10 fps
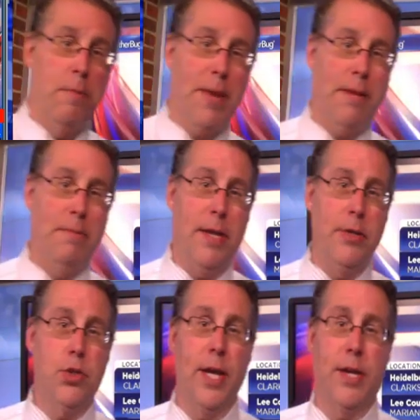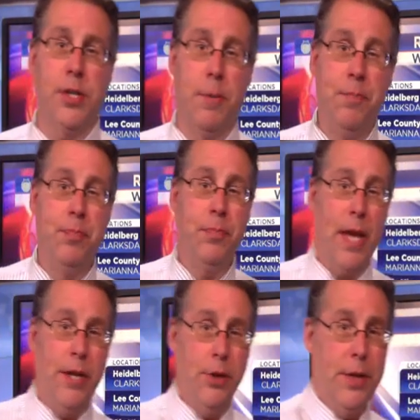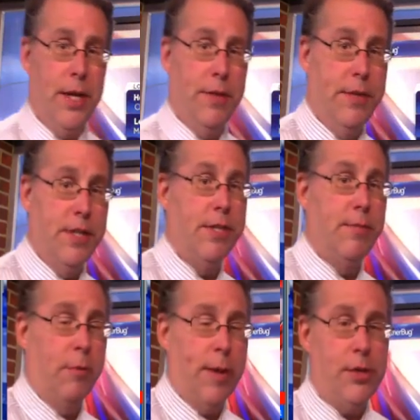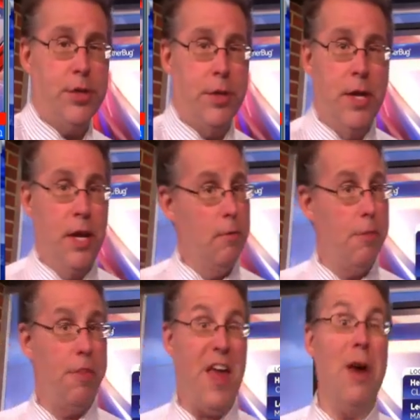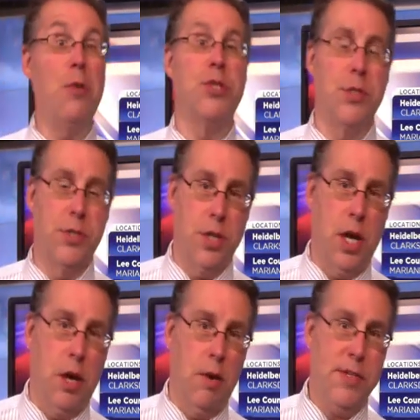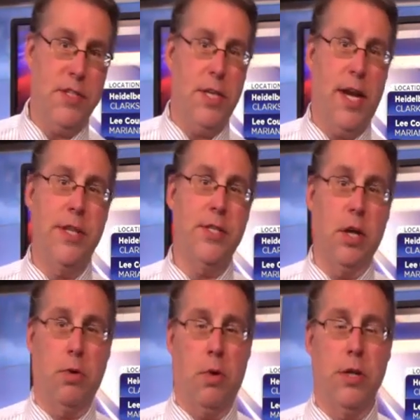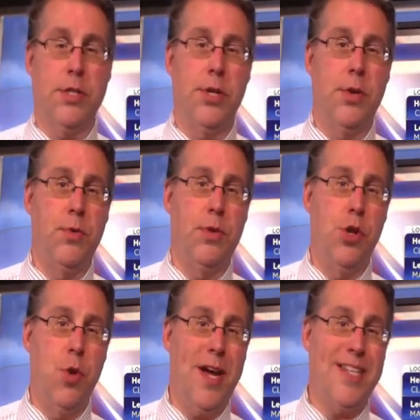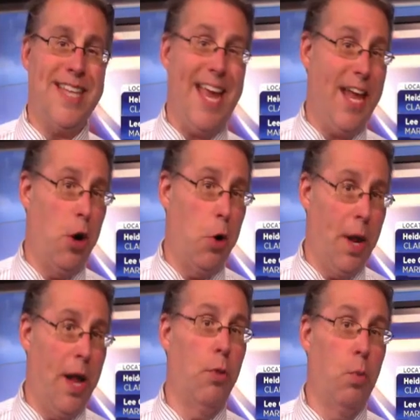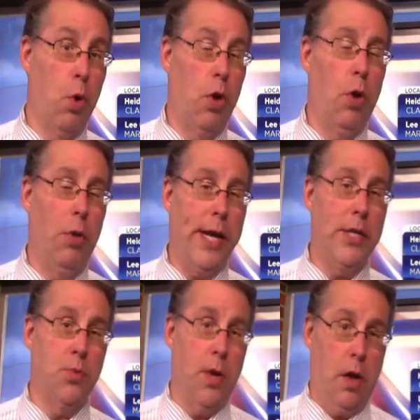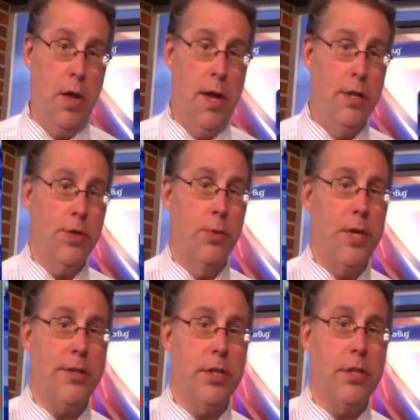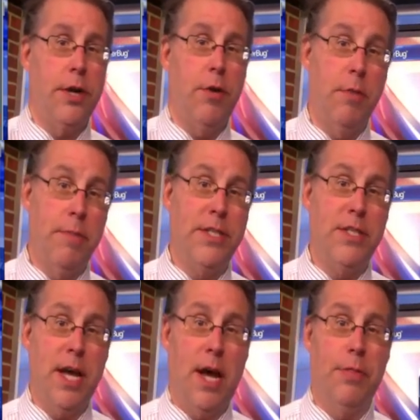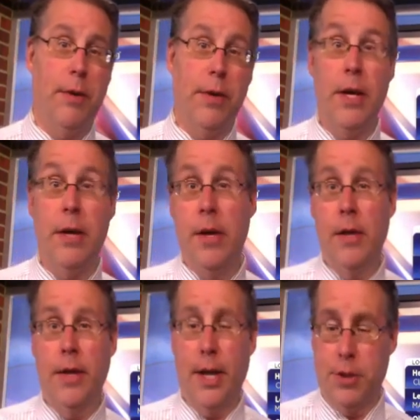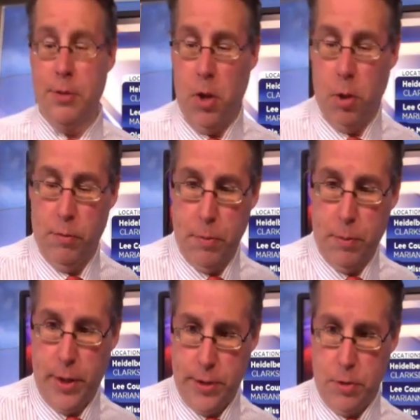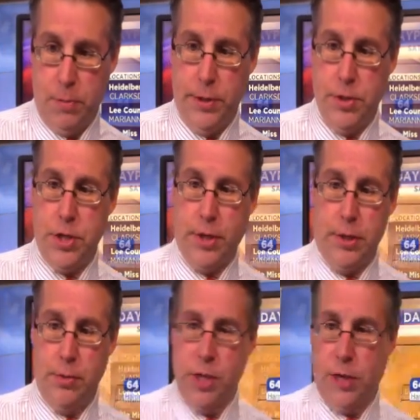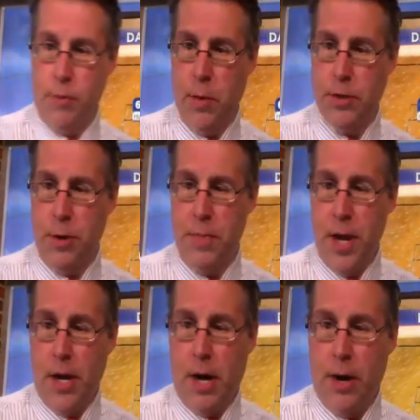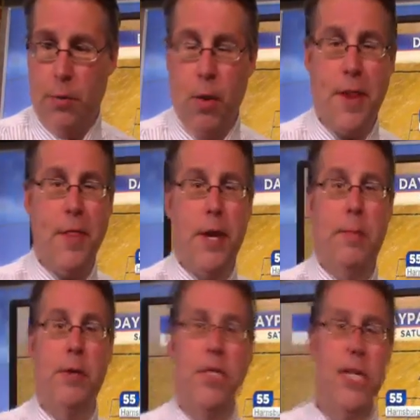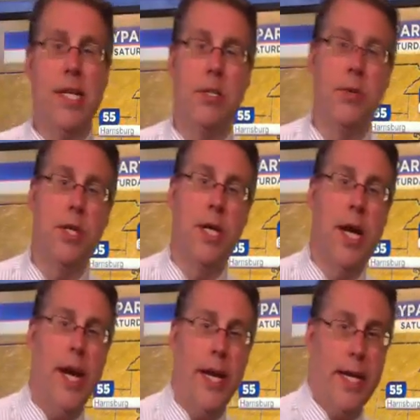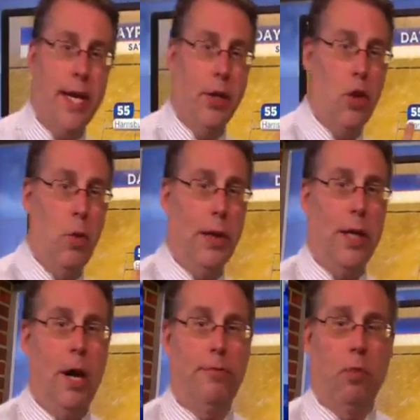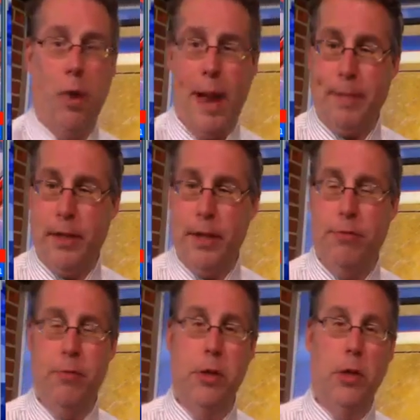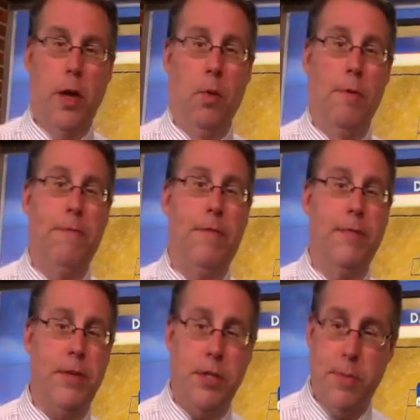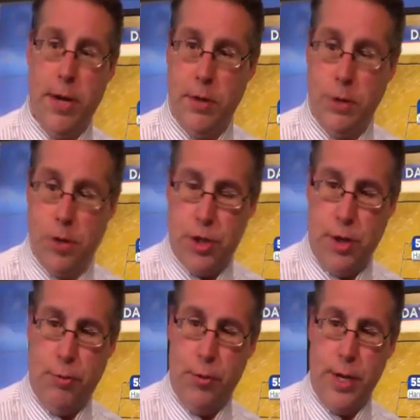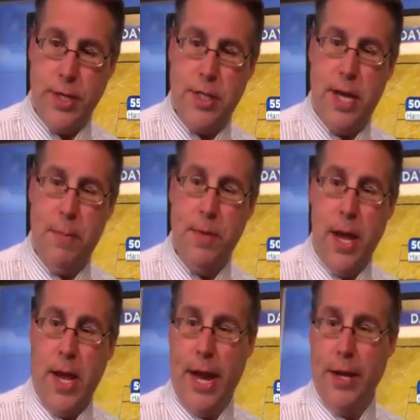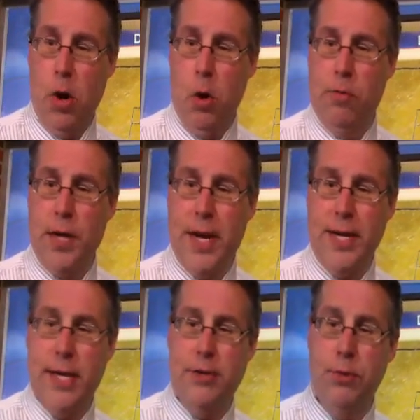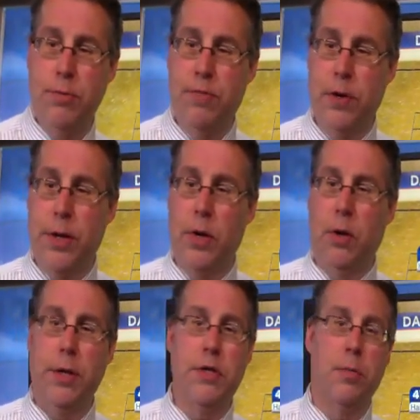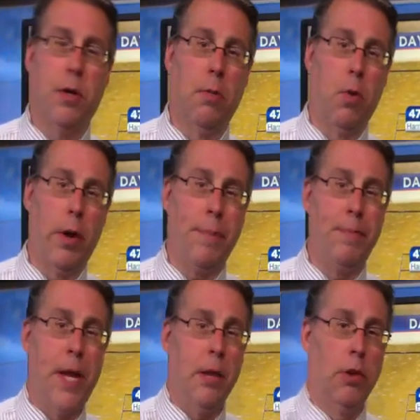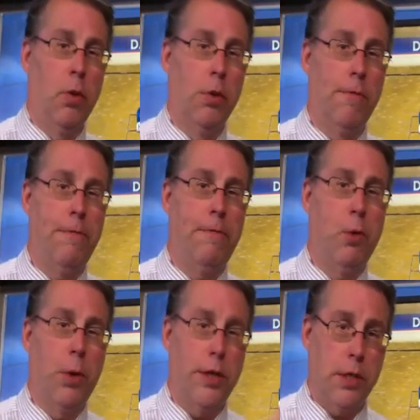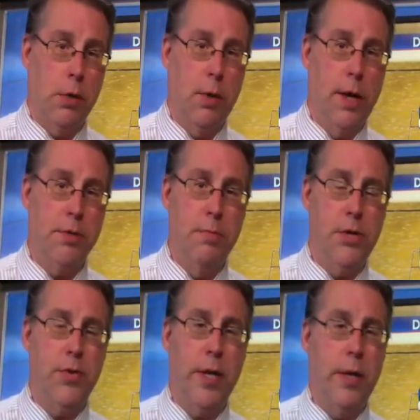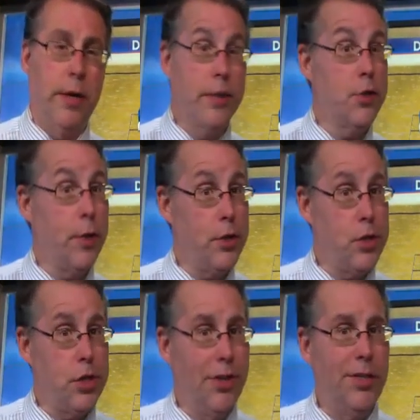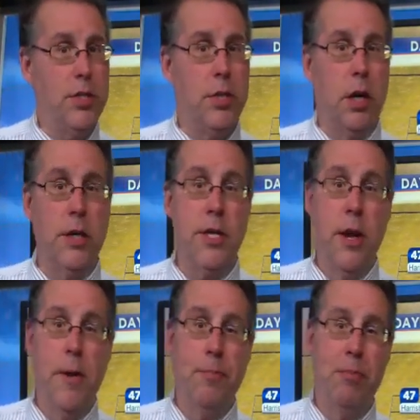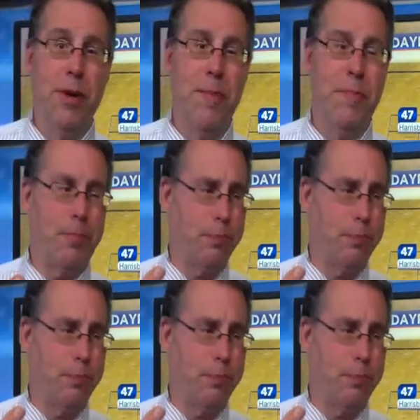main menu section, and you can get this information. Thousands of sites across the U.S. and around the world as well, so not just here in the Mid-South area. They got them all over the place, so please check those out if you want to. All right, running the numbers into tonight. Again, cooling off rapidly through the lower 50s by News Channel 3 at 10, and overnight into very early tomorrow morning, lower 40s across much of the area, so a chilly start, but